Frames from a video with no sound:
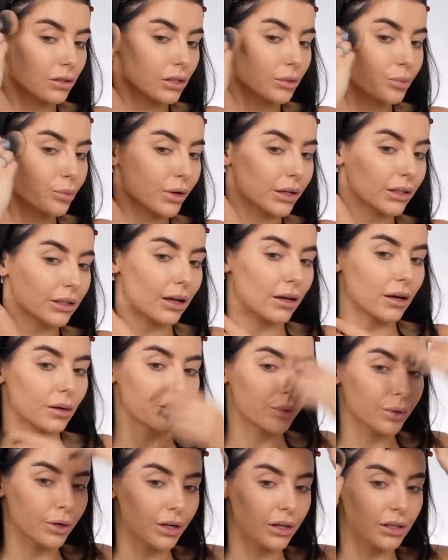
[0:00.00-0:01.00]
Just bring that
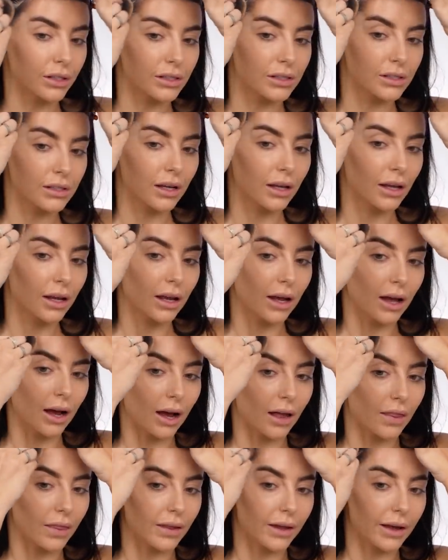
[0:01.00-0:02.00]
upwards.
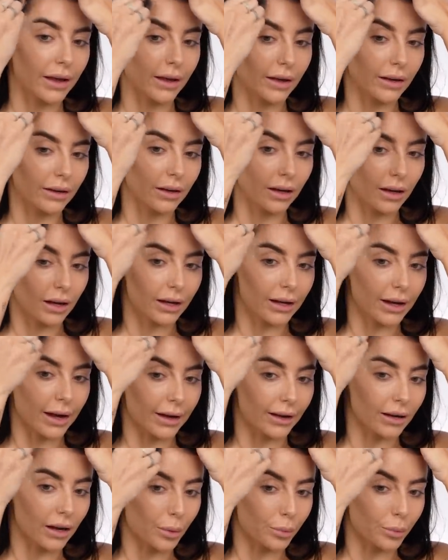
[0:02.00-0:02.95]
And then again,